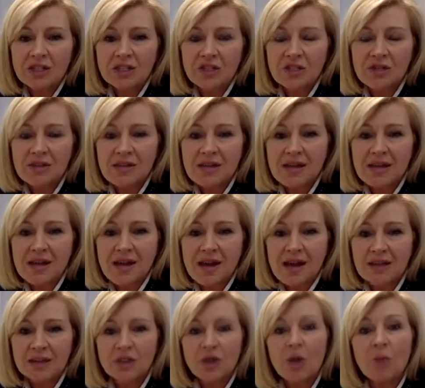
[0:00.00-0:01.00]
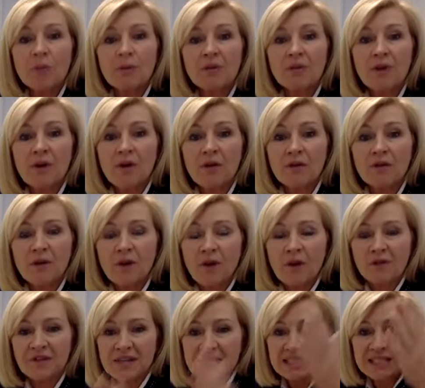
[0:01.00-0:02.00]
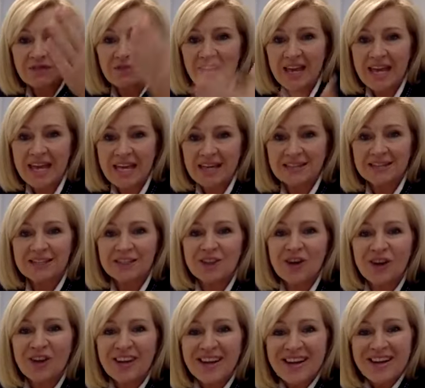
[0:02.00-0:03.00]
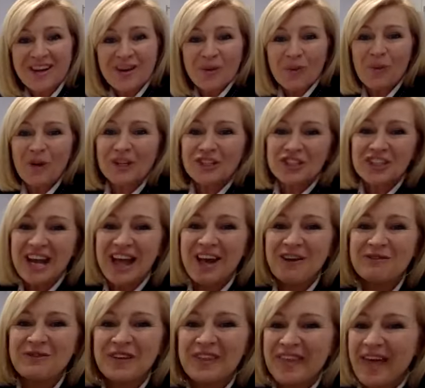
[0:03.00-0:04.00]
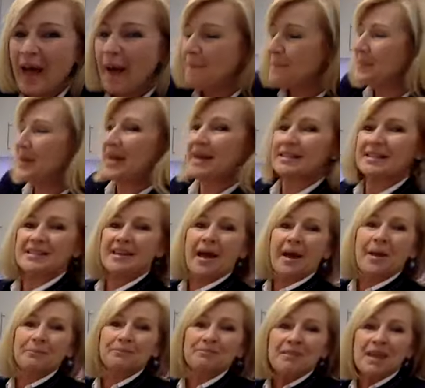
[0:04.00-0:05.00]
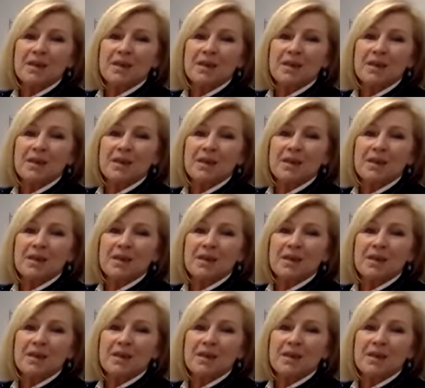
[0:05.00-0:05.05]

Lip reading: to the top of this feed. So watch out for that. But